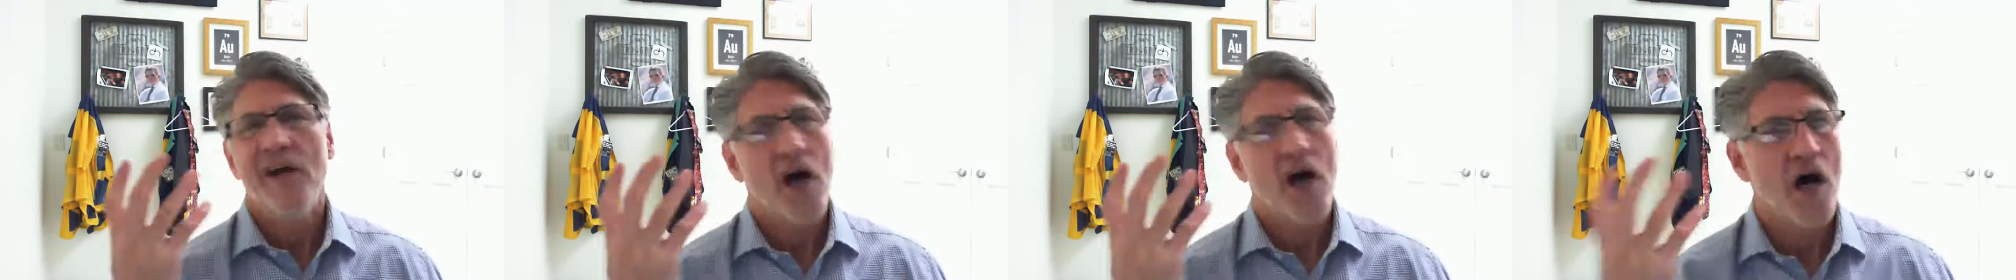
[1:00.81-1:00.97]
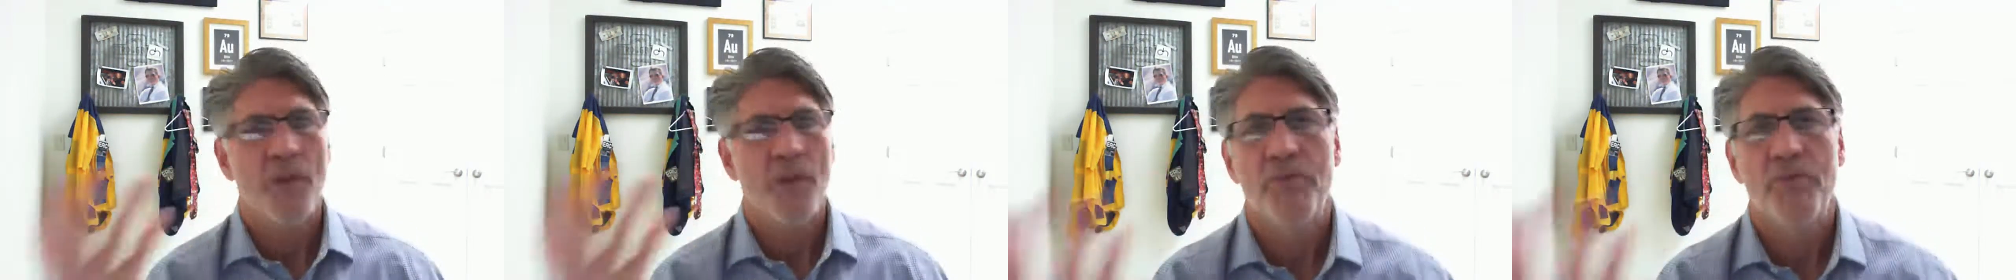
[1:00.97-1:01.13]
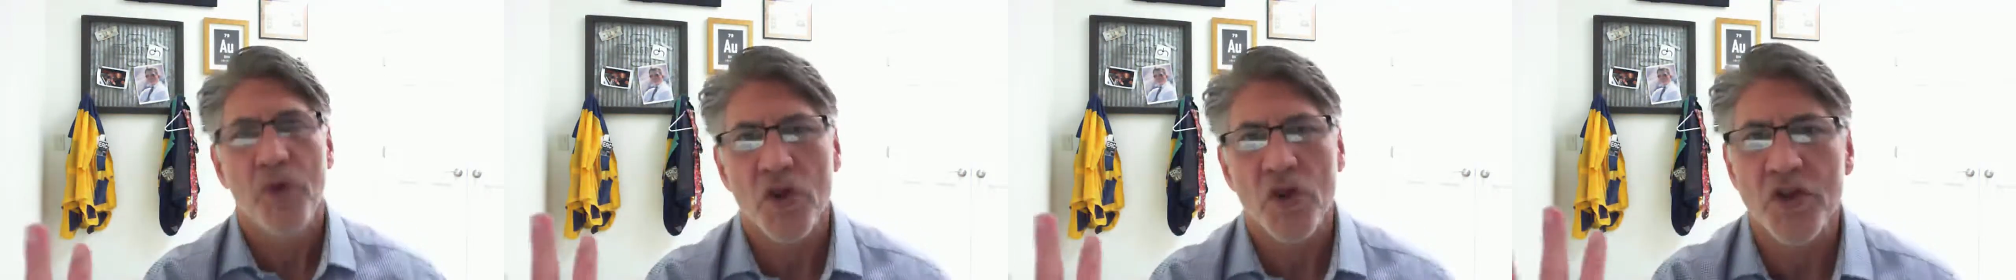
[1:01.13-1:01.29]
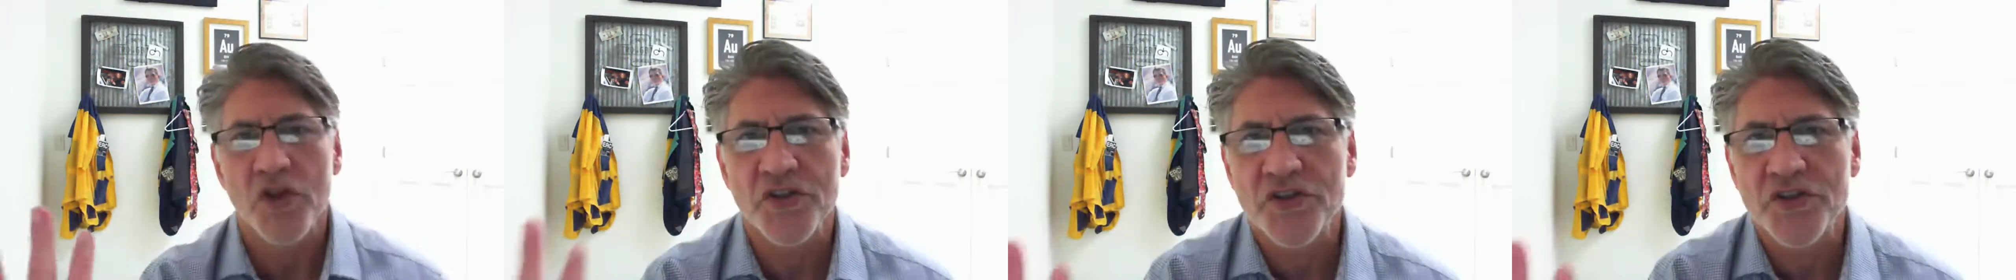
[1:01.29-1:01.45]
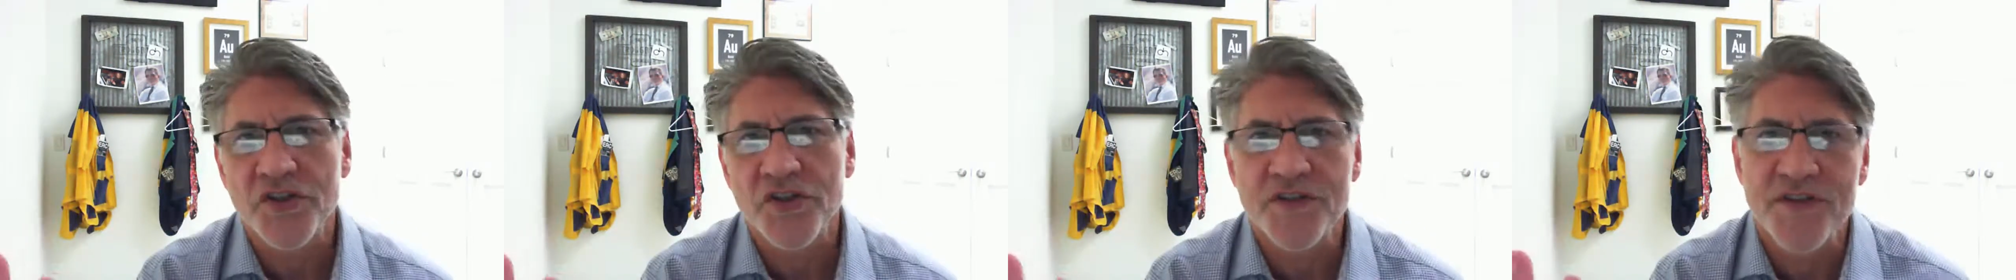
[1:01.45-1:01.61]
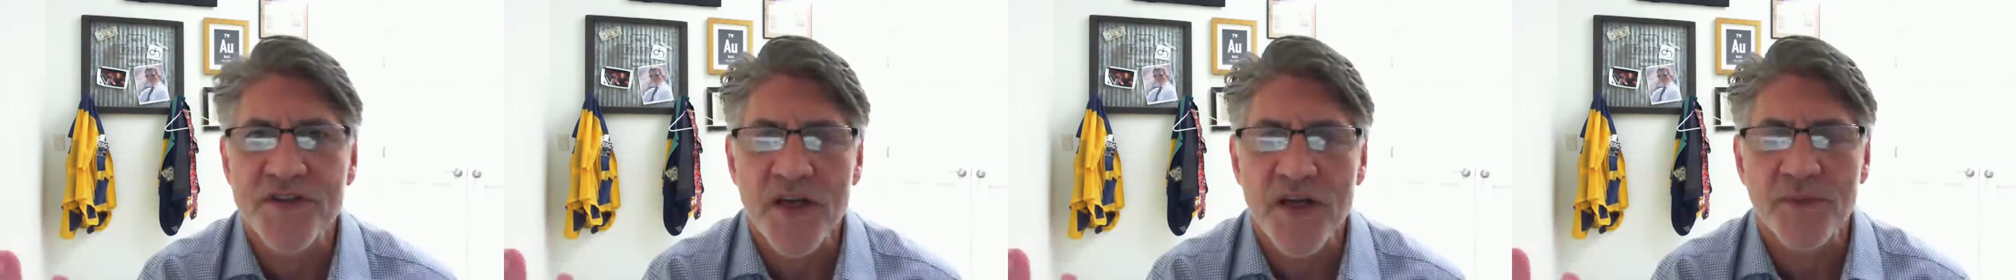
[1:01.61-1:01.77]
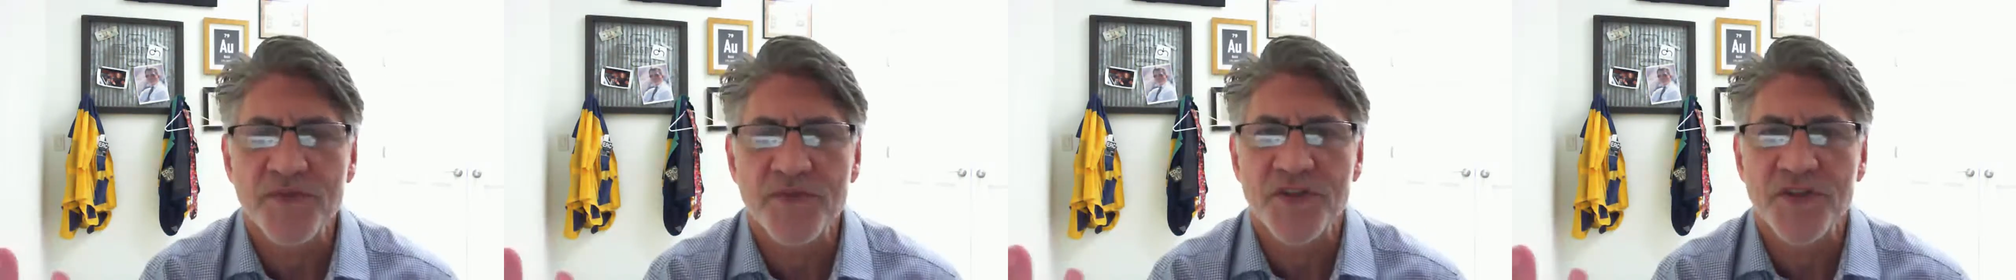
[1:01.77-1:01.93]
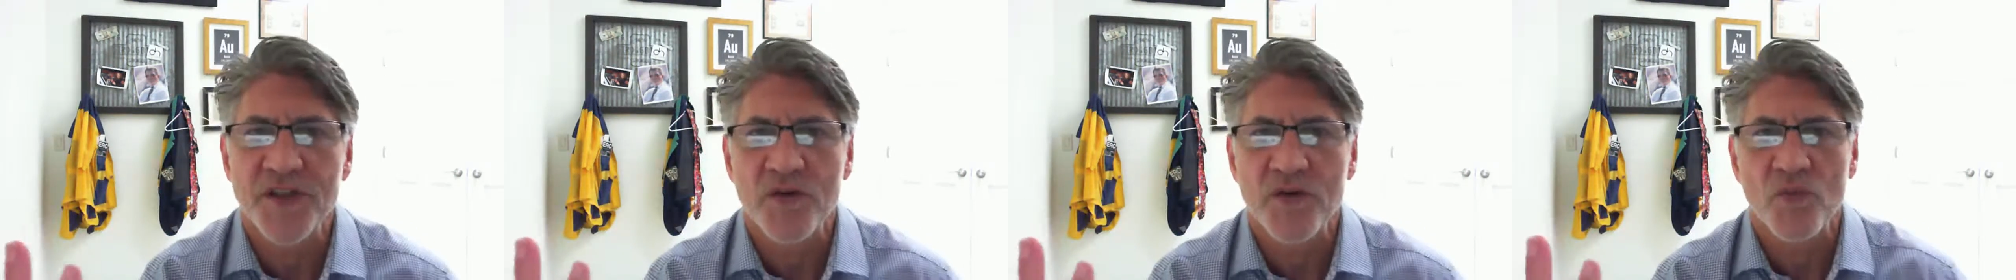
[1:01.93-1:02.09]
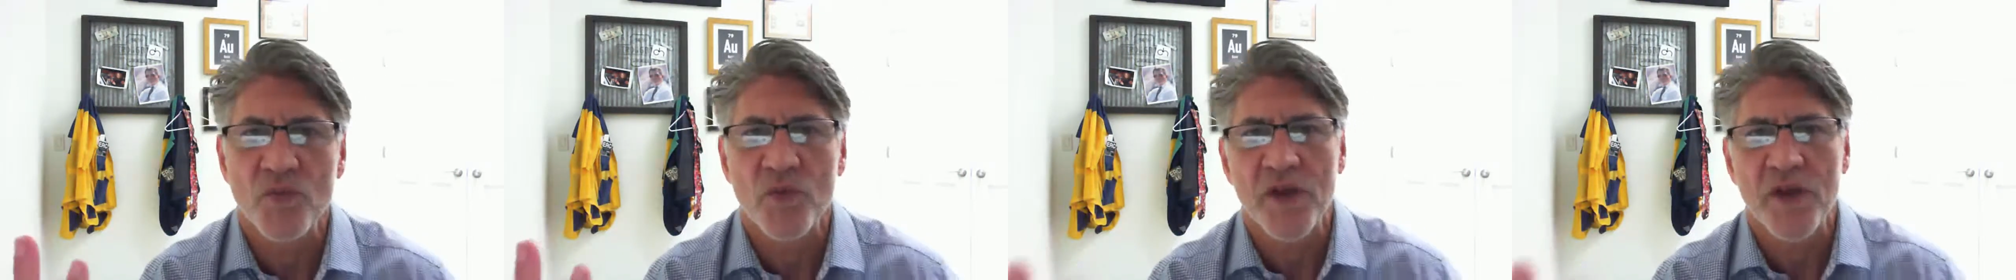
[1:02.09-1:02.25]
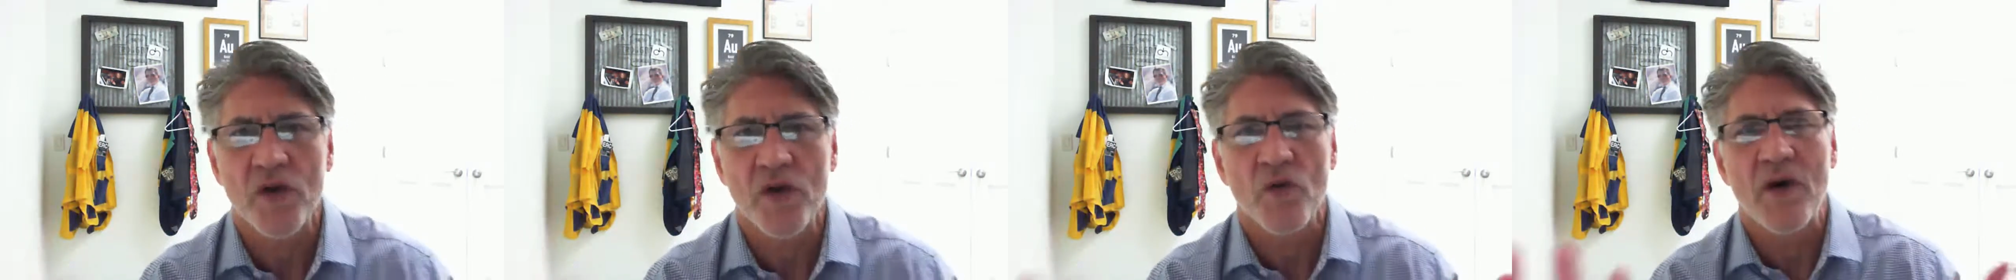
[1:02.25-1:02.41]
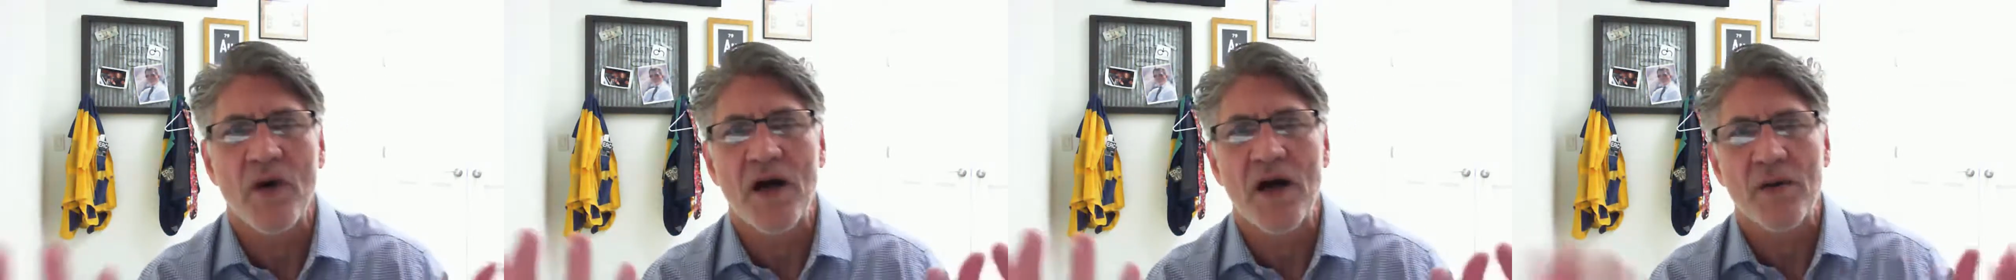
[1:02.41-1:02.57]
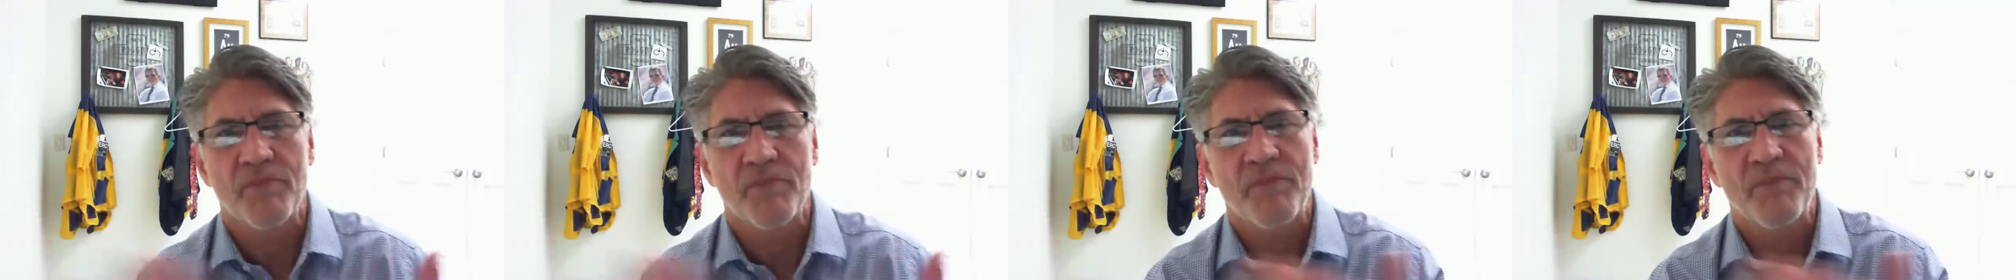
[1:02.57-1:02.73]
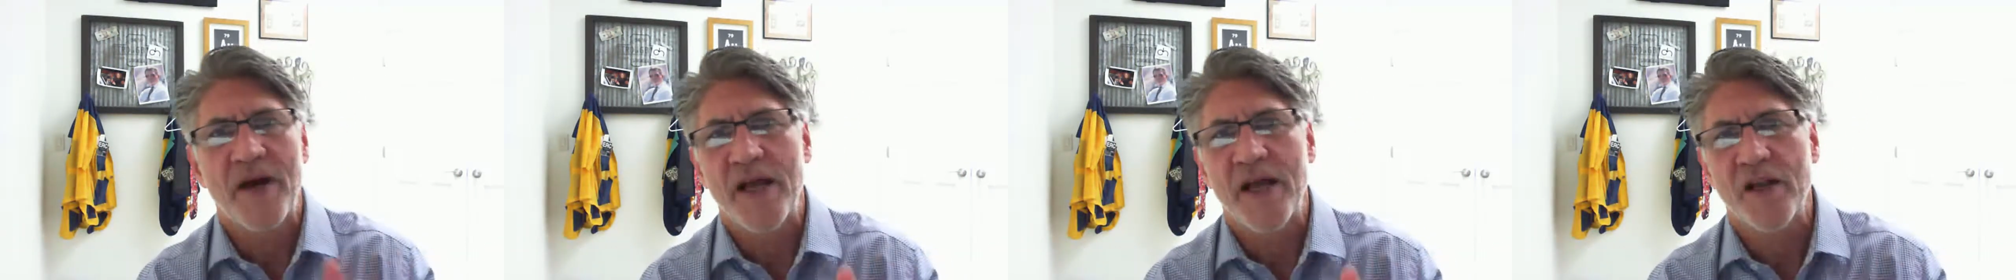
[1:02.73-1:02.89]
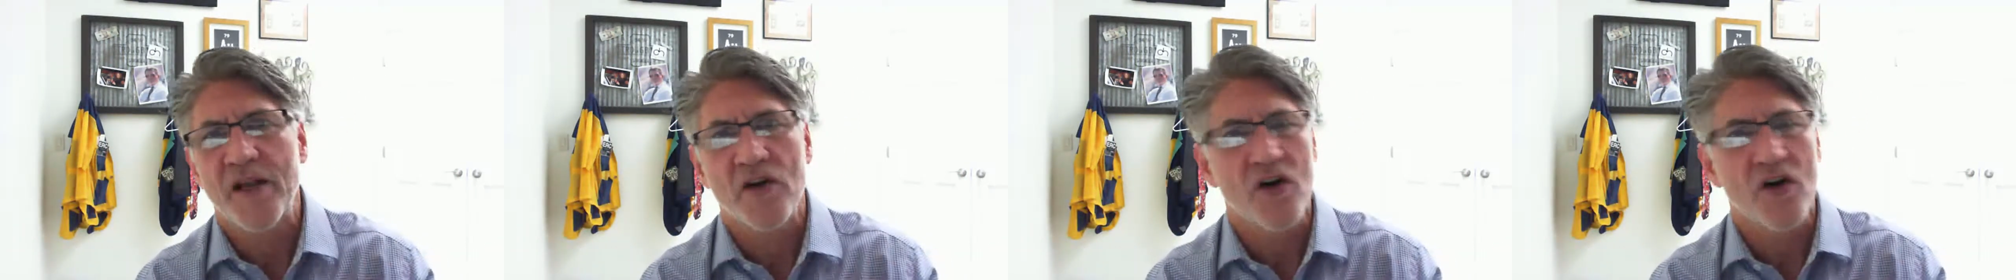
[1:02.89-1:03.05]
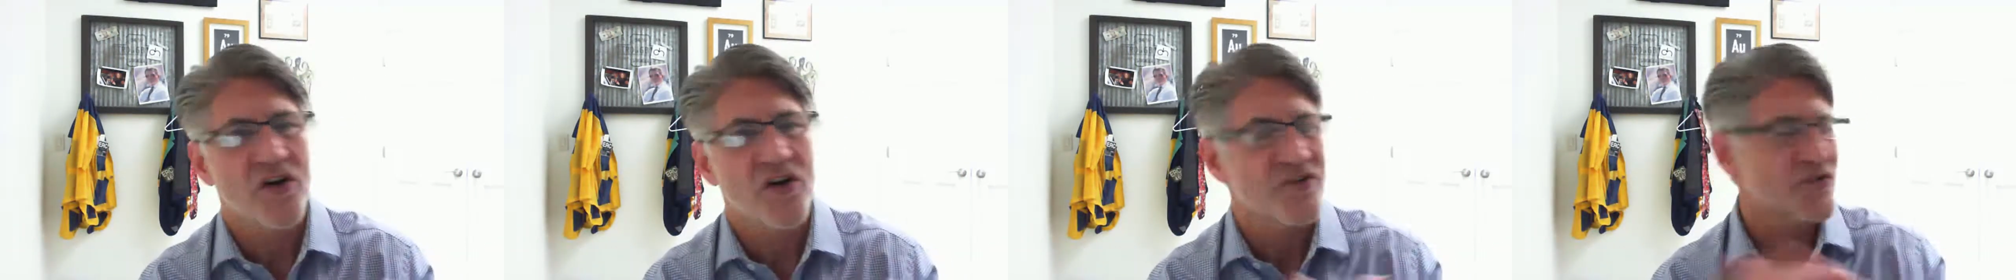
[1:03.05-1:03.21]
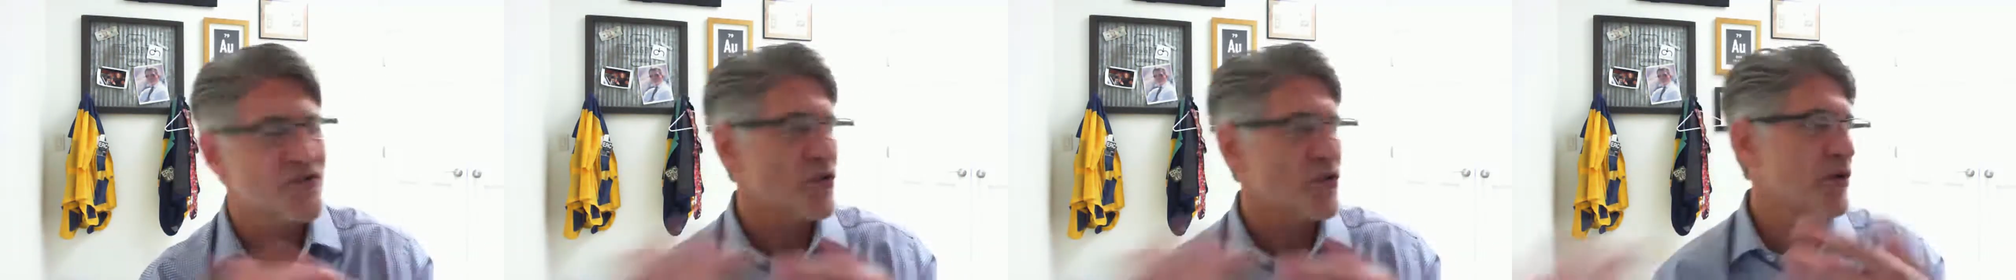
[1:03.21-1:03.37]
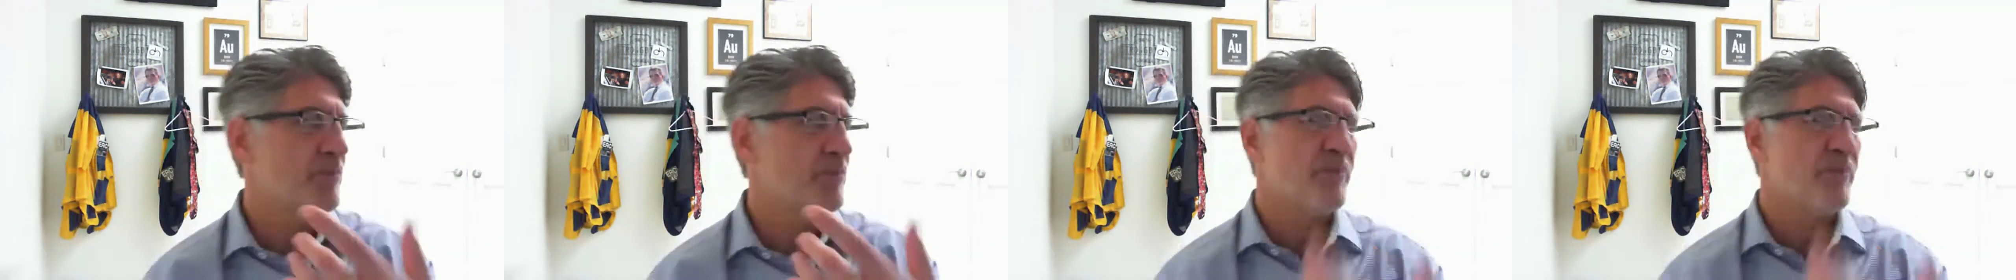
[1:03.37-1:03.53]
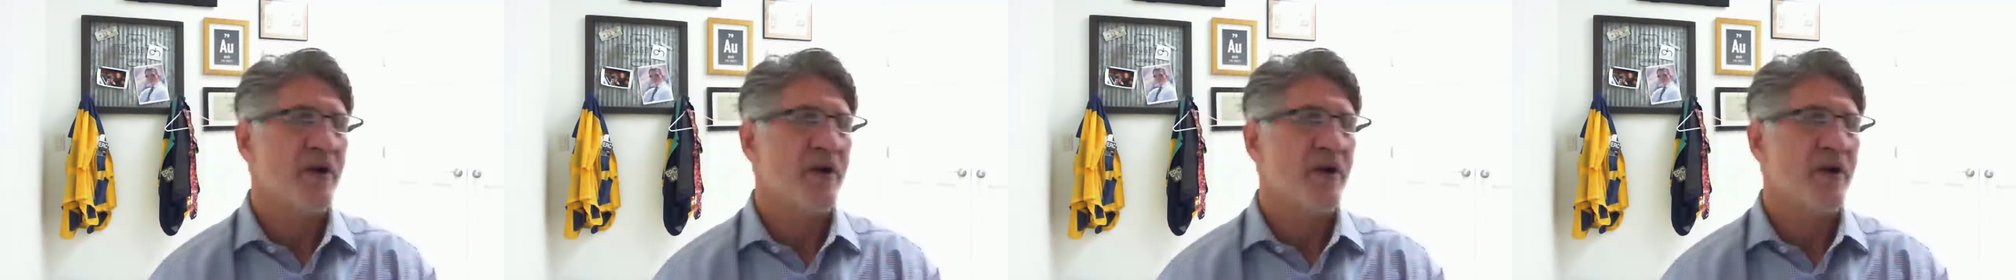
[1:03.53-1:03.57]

a bullish assumption and we go out and buy calls, or a